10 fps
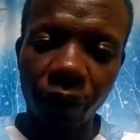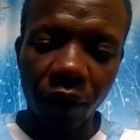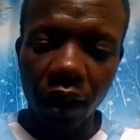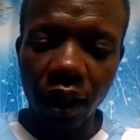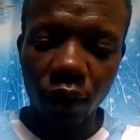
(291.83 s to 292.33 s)

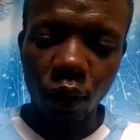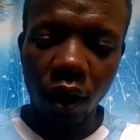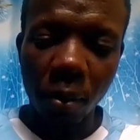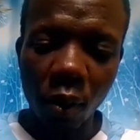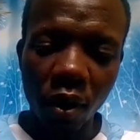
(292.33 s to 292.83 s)
Let us talk
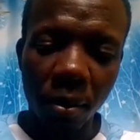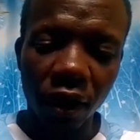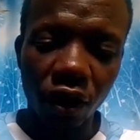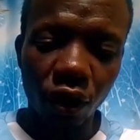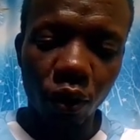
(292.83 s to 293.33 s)
about the
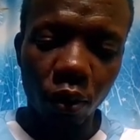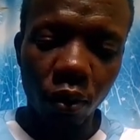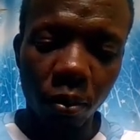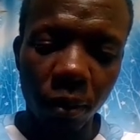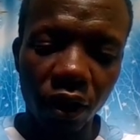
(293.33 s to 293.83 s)

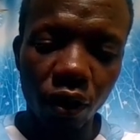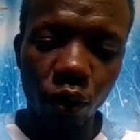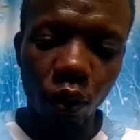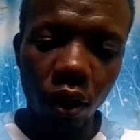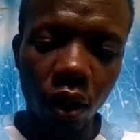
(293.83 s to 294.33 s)

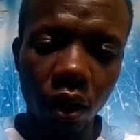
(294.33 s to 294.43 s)
Murchison